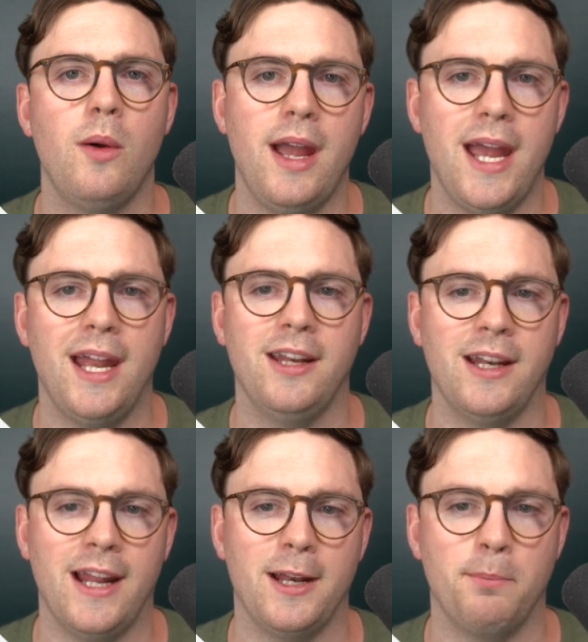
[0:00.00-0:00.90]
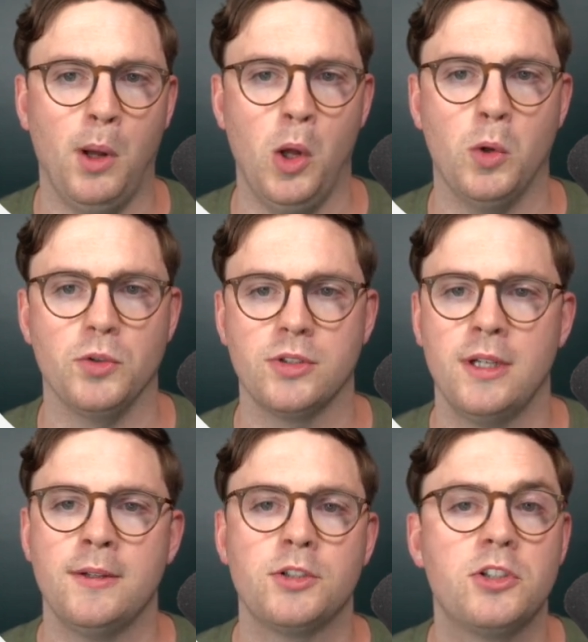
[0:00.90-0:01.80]
ahead and add polls.
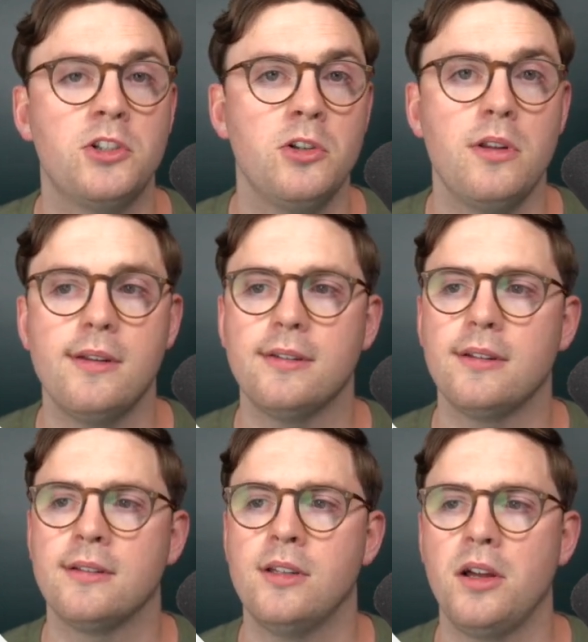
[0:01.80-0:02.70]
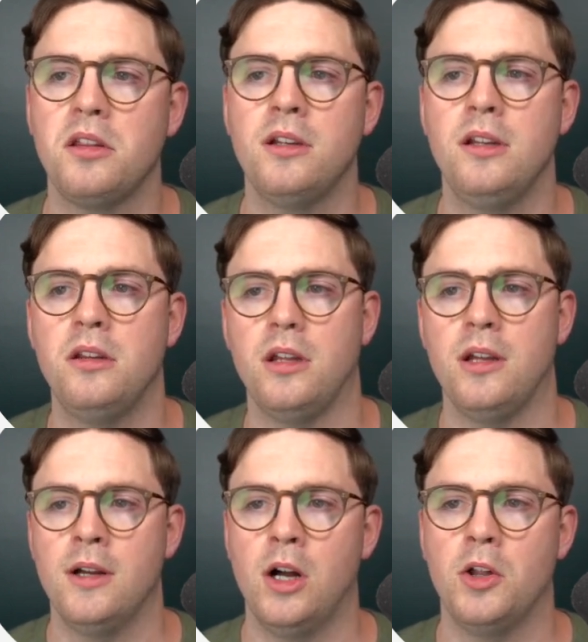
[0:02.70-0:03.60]
So to do this, it's nice and easy.
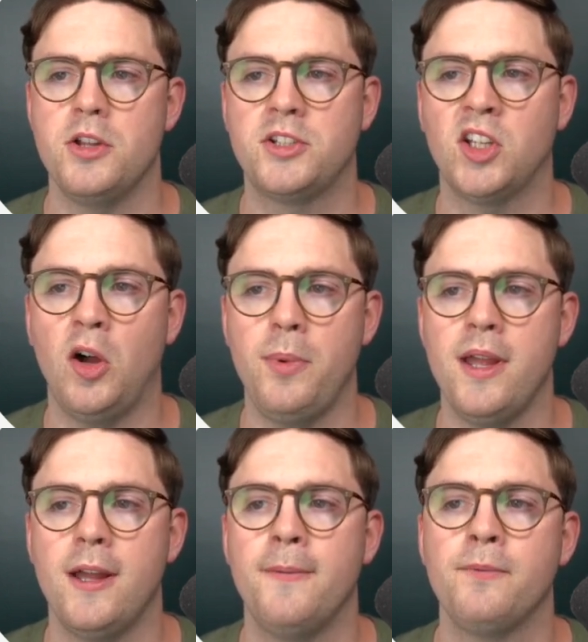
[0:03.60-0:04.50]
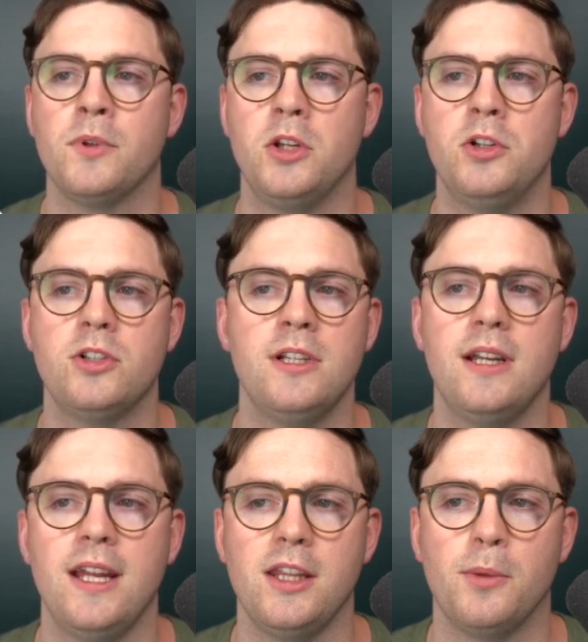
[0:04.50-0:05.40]
On the top here, you just need
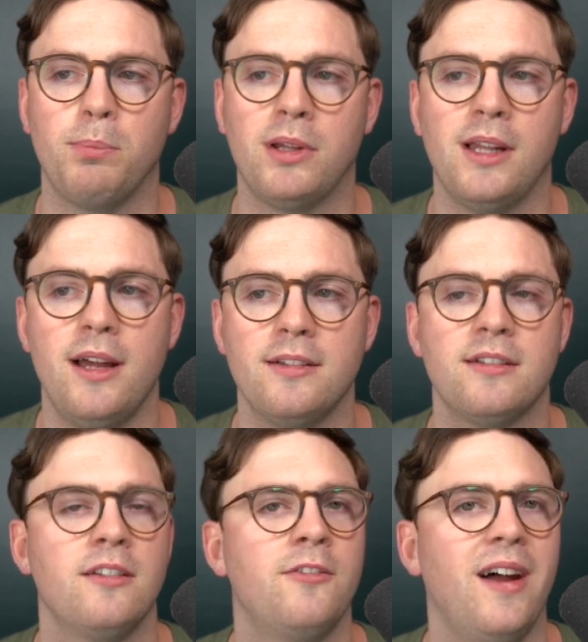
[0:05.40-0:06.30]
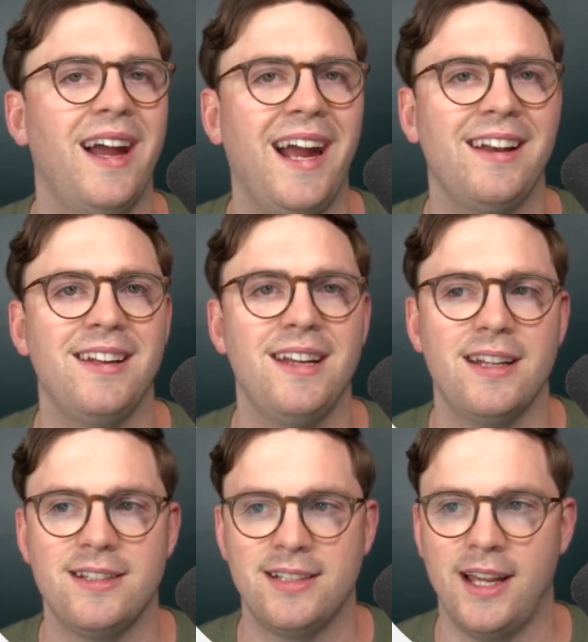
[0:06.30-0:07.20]
to hit the plus for adding
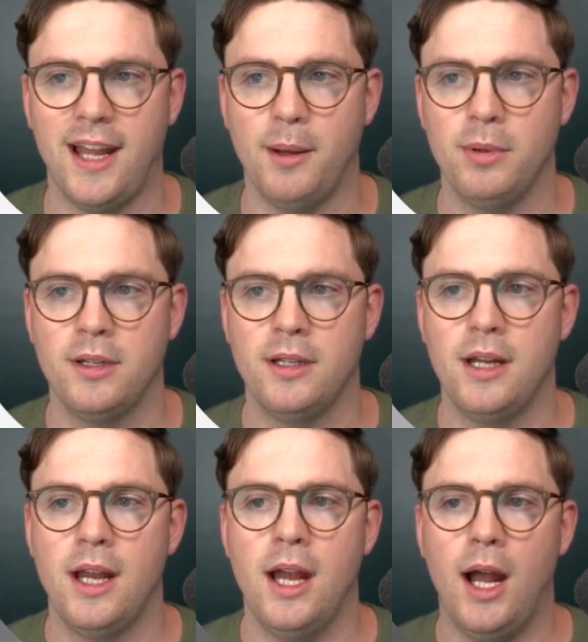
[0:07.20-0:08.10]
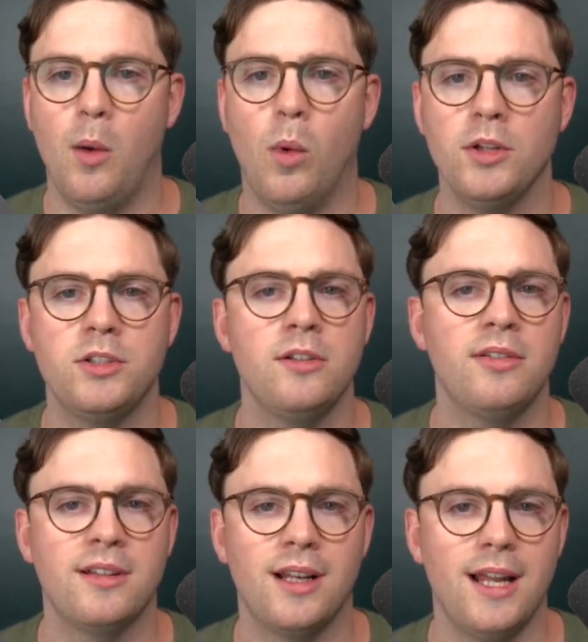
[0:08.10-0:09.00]
a tab. And once you've
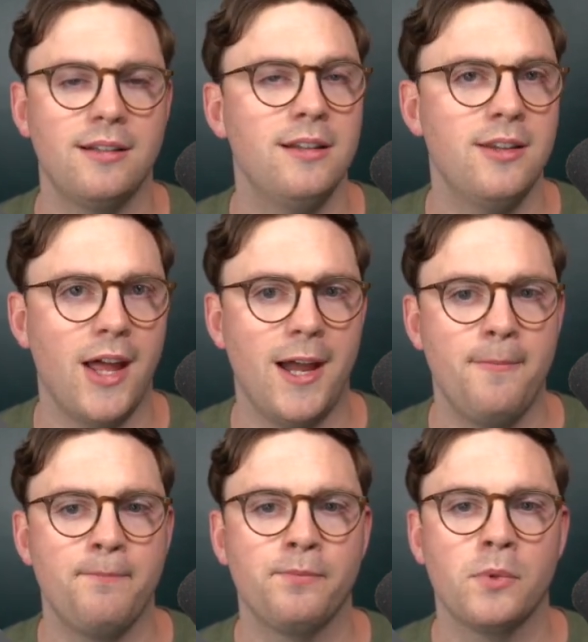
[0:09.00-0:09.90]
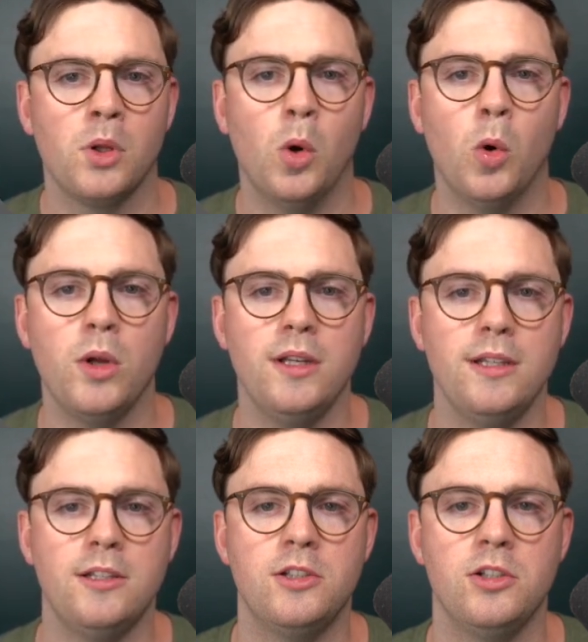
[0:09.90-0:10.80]
selected that, all you
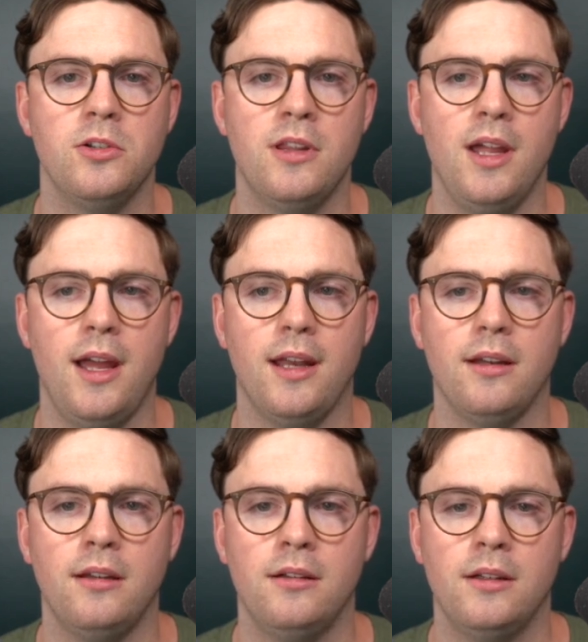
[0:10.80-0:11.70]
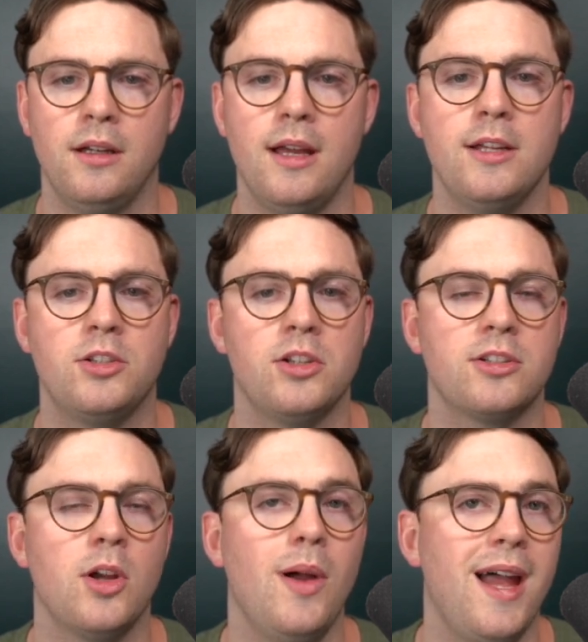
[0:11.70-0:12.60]
need to do then is
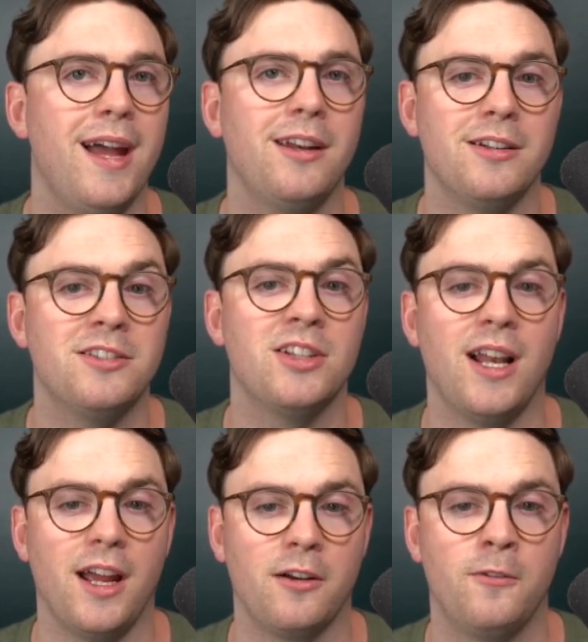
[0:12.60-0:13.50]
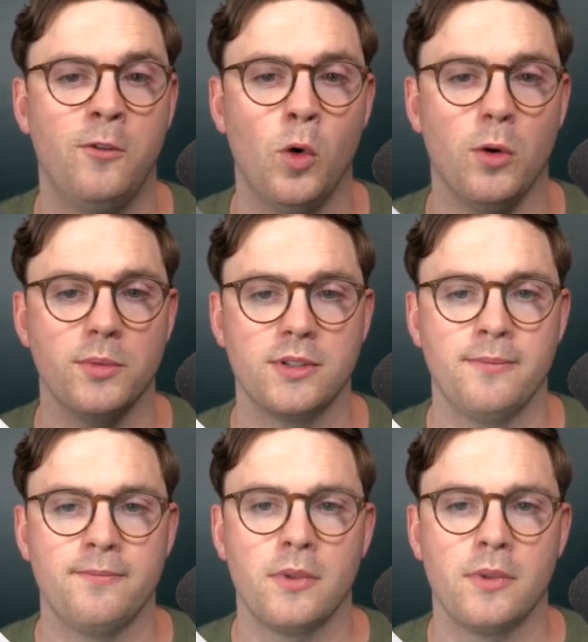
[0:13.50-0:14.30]
just go ahead and select forms.